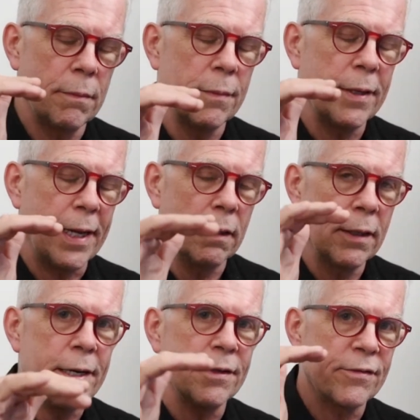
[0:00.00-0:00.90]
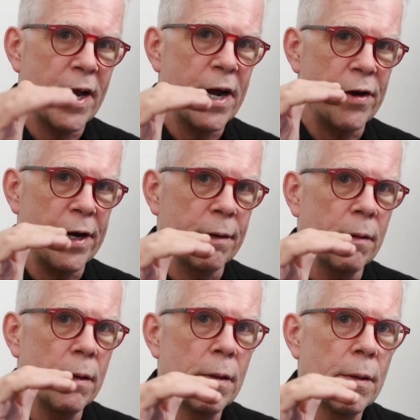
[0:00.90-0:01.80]
that light is carrying,
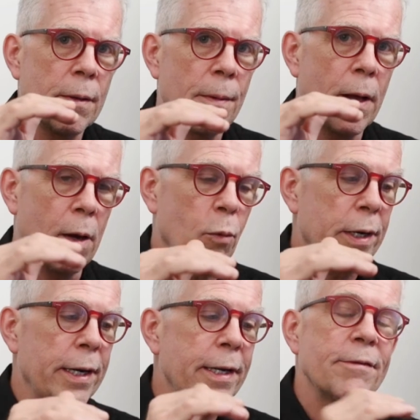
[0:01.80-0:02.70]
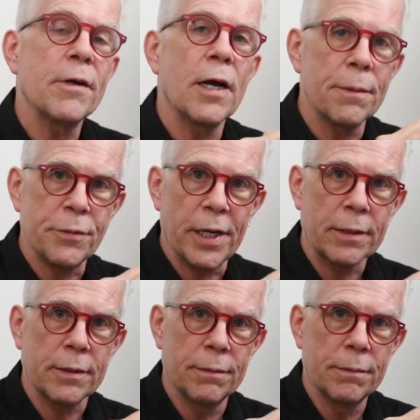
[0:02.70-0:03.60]
when it hits an
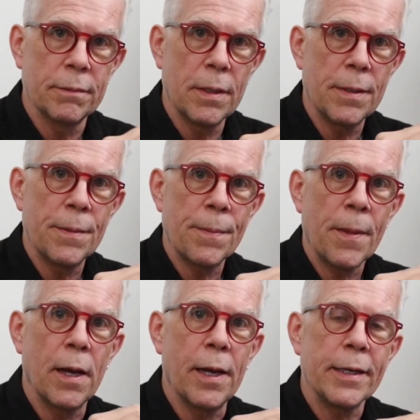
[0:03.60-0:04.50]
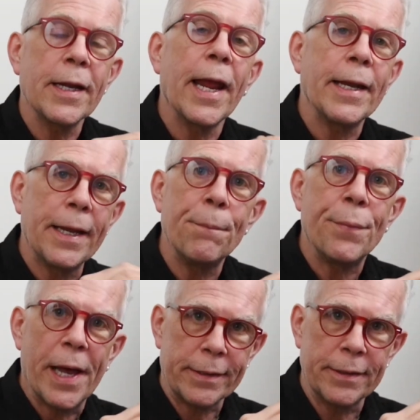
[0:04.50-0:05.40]
object, it can
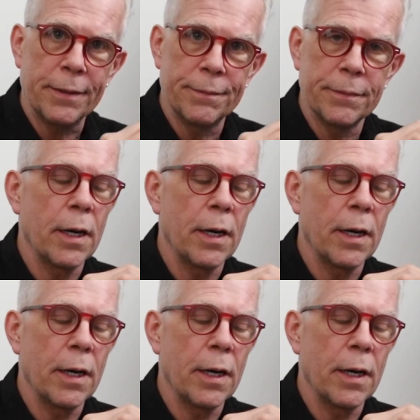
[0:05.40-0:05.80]
impact it.